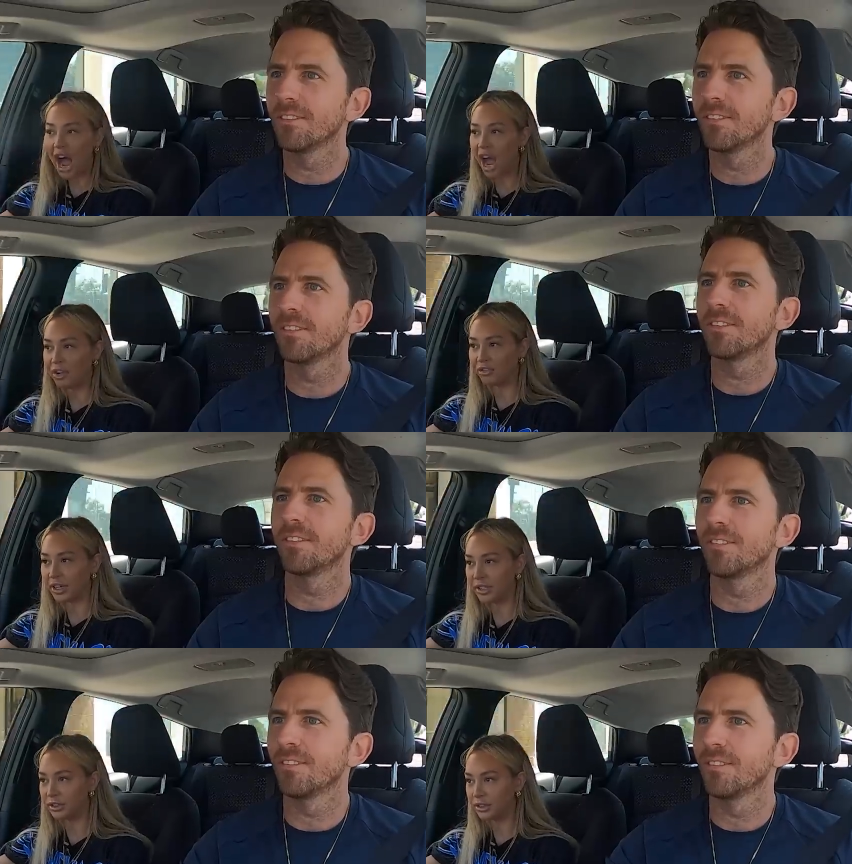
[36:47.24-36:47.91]

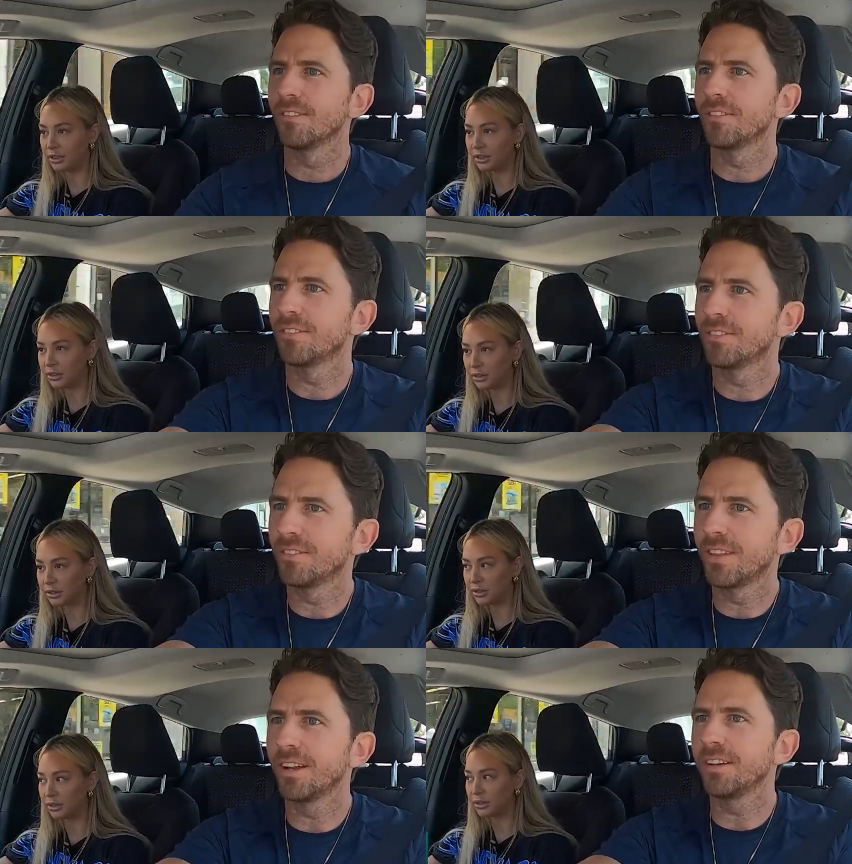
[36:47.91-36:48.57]
Speaker 1: Five.
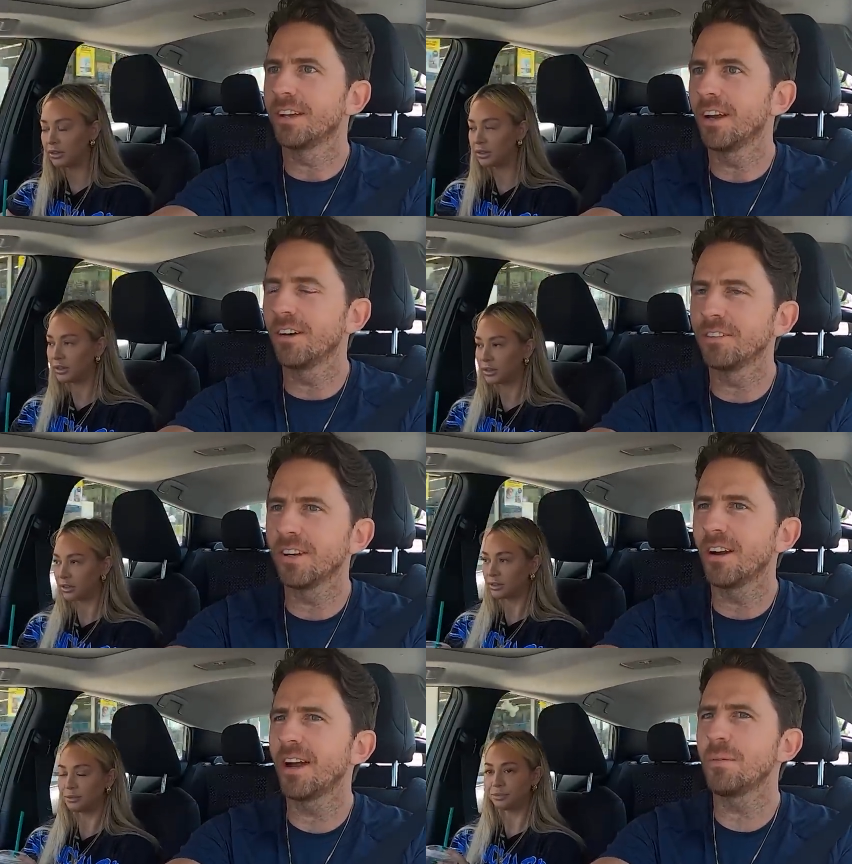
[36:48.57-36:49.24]
Speaker 2: There you
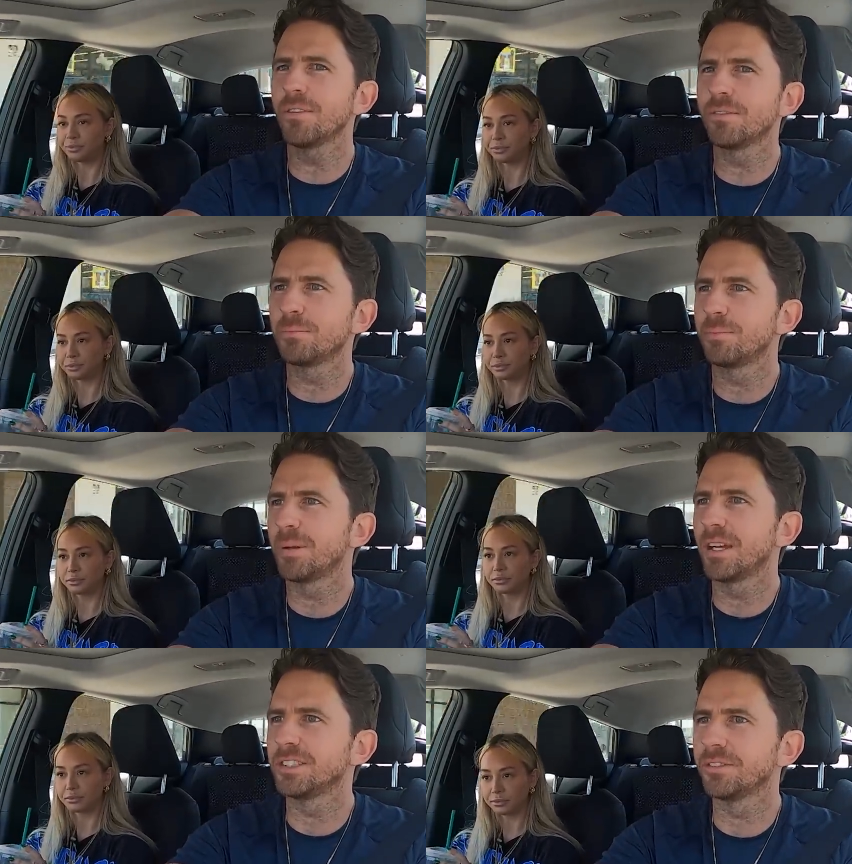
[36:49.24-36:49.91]
go. No, I would have
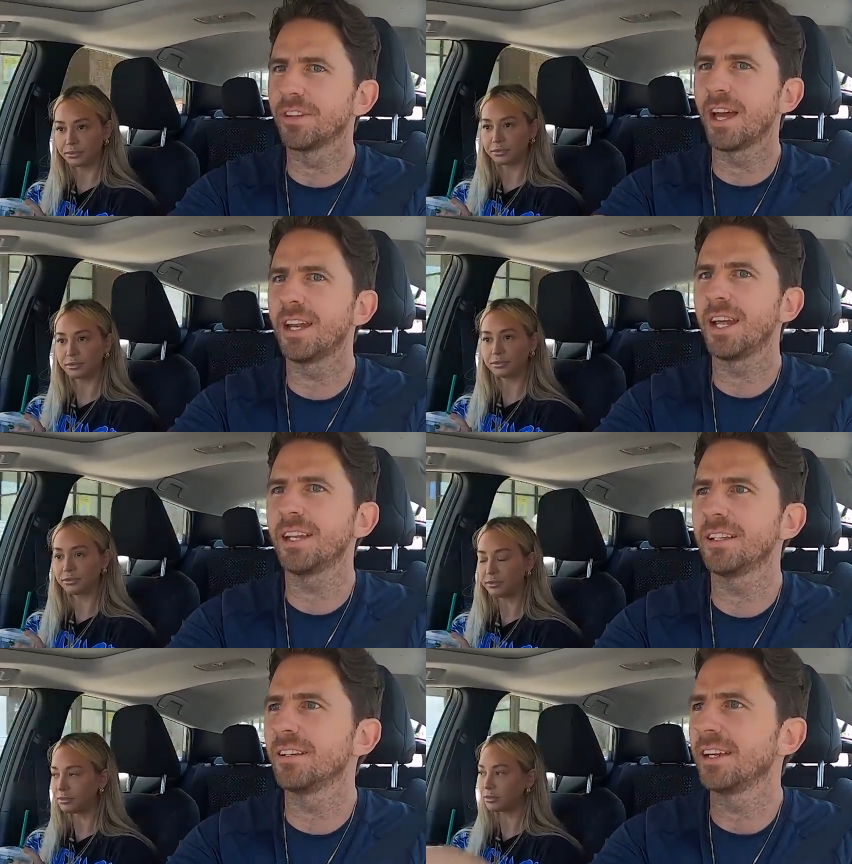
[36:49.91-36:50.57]
picture for that. And
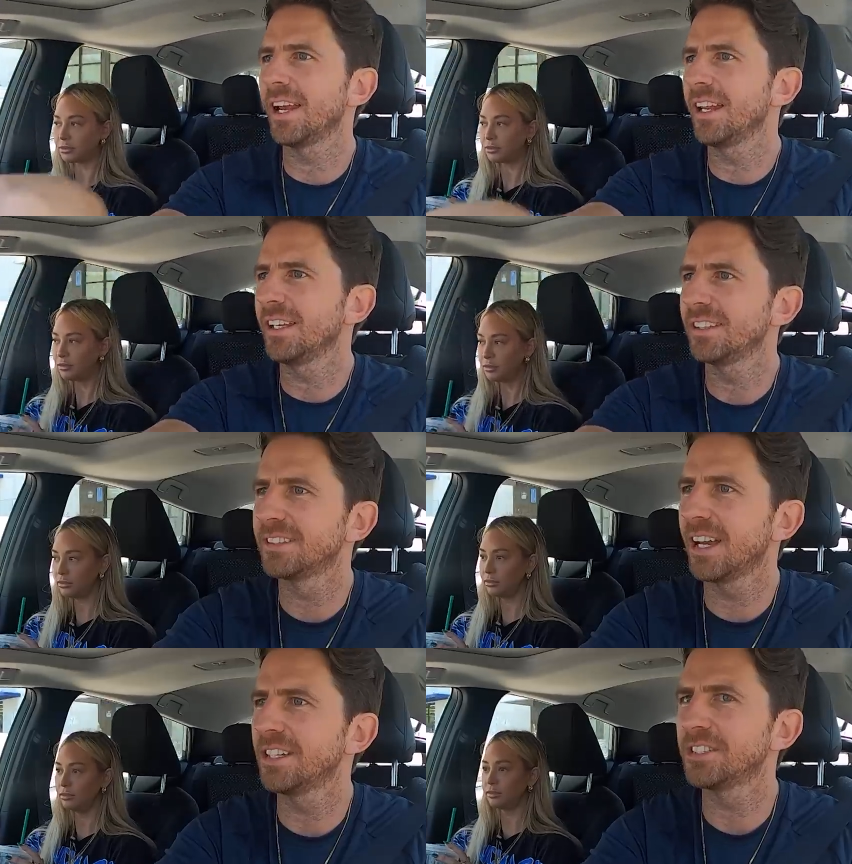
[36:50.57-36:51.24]
I didn't I
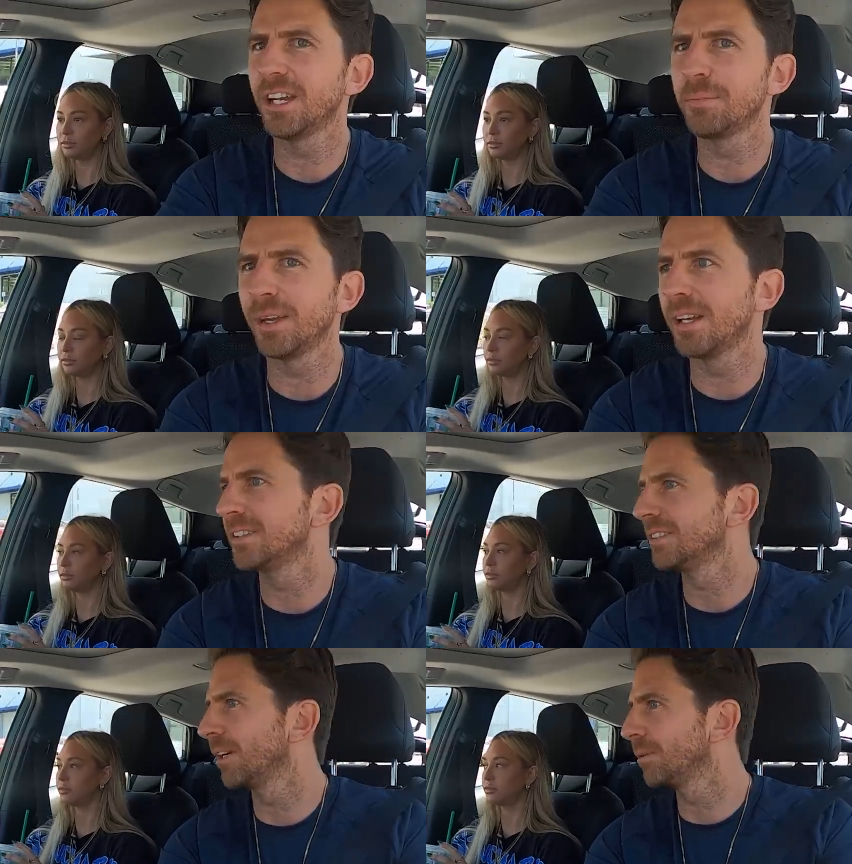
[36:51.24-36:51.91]
didn't size you up
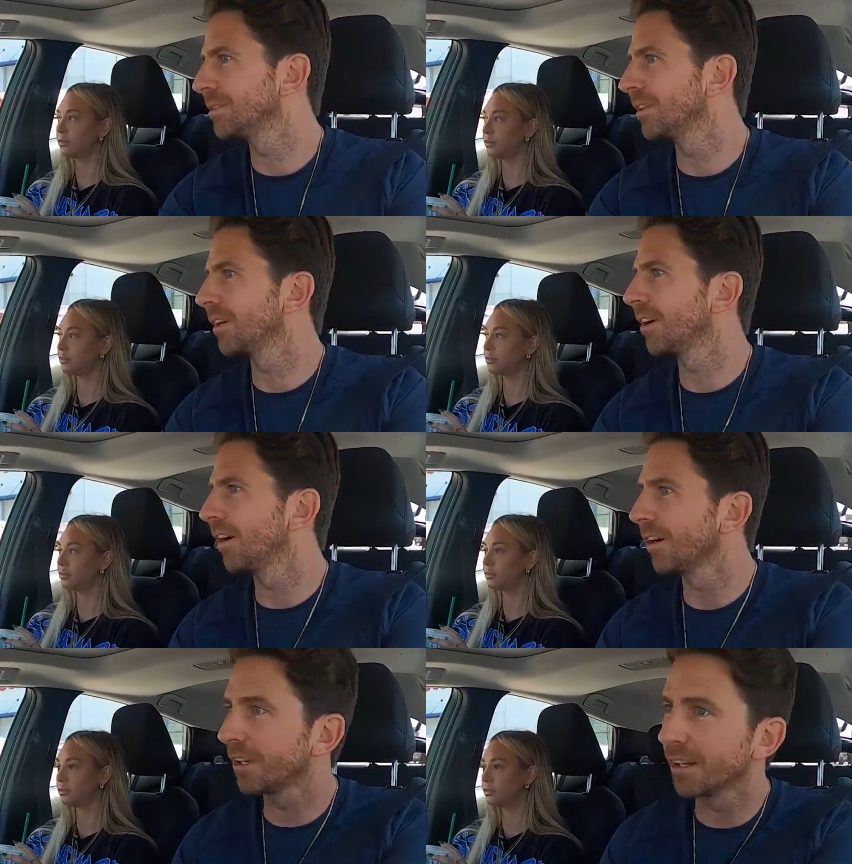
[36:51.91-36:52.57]
yet since I was in the
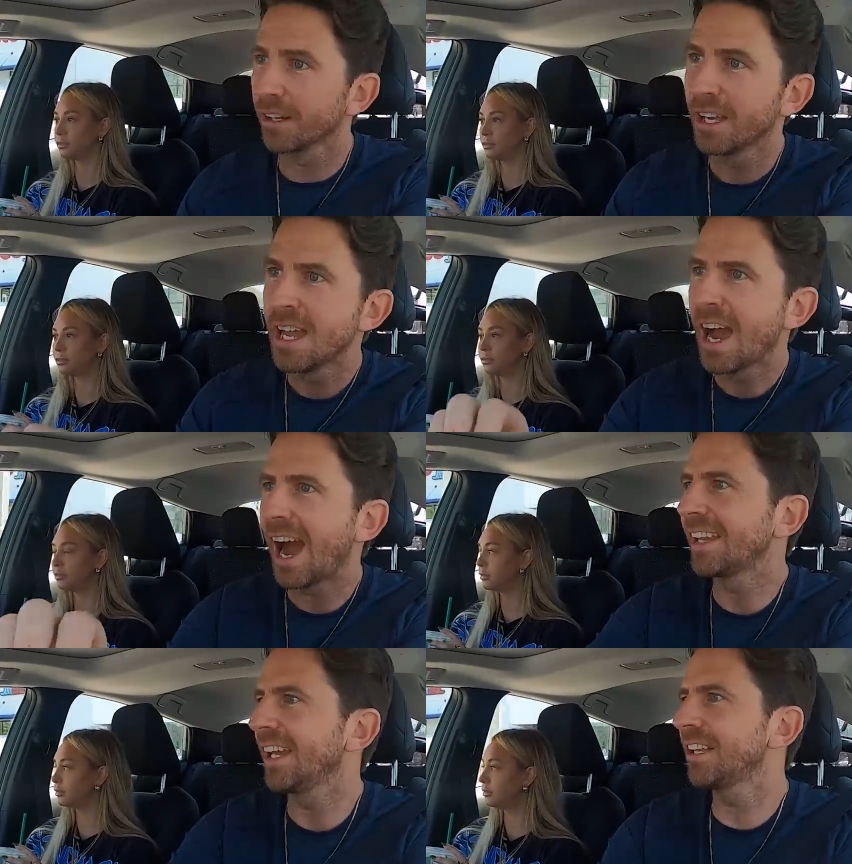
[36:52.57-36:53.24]
car here.
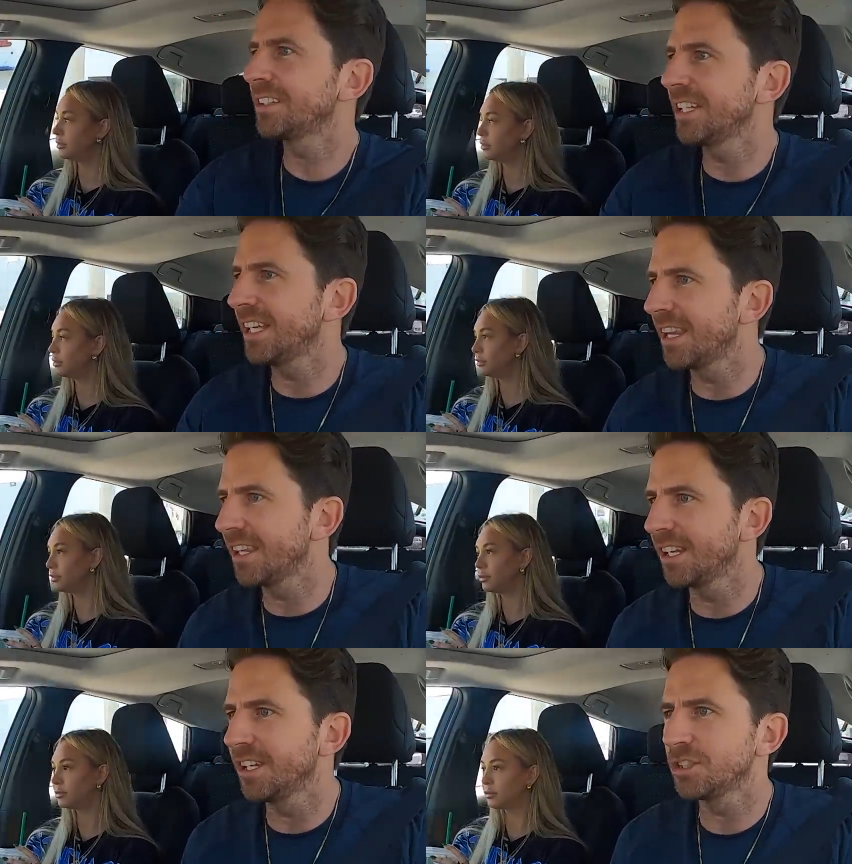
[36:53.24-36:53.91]
I like to
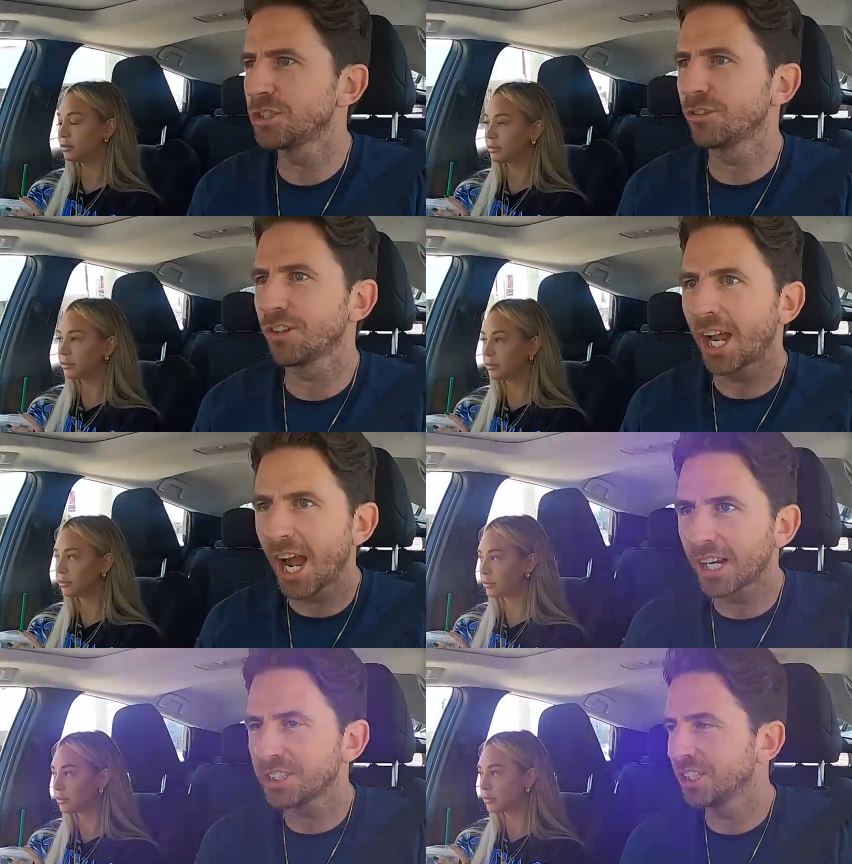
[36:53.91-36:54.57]
get the initial
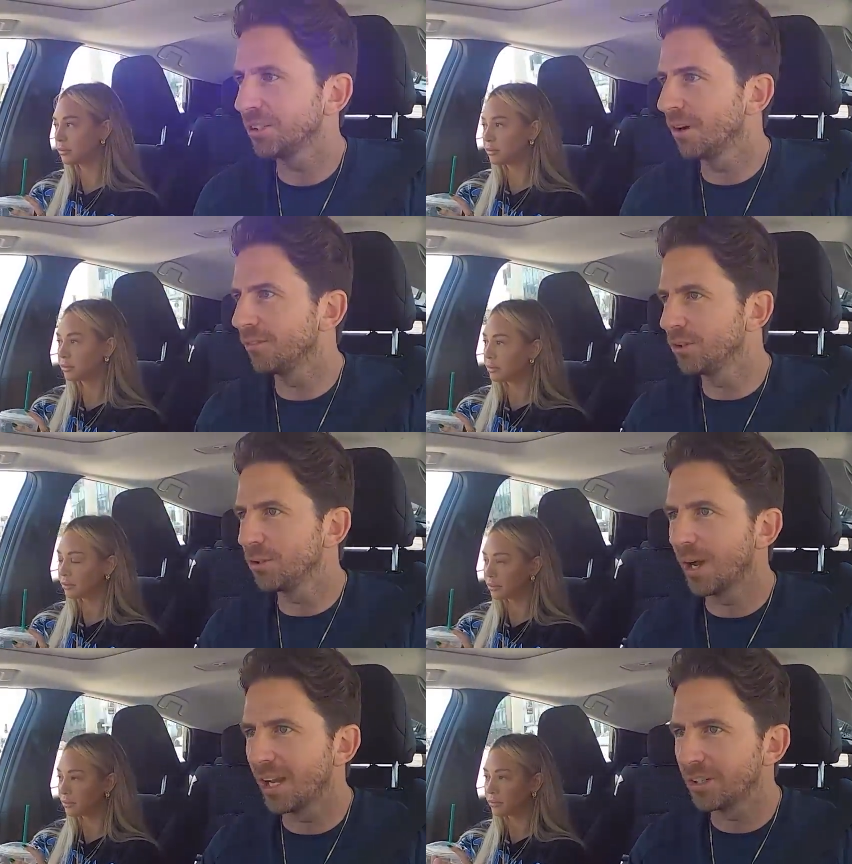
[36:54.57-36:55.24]
reaction of you